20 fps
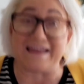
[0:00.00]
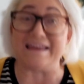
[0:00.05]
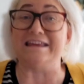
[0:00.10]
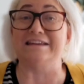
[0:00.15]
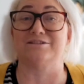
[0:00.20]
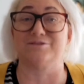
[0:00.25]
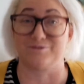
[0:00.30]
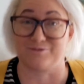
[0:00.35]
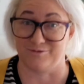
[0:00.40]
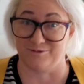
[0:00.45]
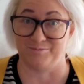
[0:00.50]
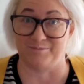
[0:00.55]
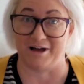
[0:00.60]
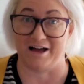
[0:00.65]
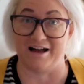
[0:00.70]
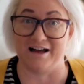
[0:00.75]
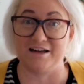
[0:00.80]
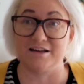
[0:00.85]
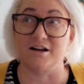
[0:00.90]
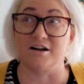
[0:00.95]
integral
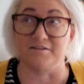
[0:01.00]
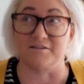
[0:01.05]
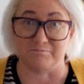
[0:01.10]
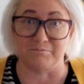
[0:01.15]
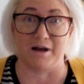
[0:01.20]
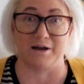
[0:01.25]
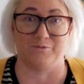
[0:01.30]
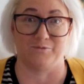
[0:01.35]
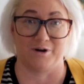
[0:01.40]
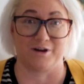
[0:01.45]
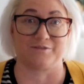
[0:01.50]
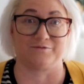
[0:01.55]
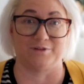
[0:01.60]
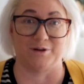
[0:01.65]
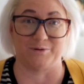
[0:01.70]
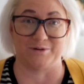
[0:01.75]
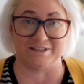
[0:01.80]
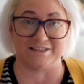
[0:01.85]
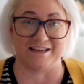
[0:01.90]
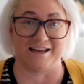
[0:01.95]
part of my
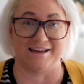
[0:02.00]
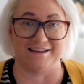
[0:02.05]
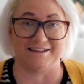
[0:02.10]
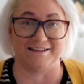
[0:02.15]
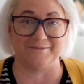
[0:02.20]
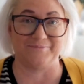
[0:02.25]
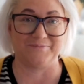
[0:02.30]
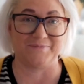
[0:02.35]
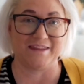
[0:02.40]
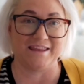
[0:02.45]
workflow in Tana.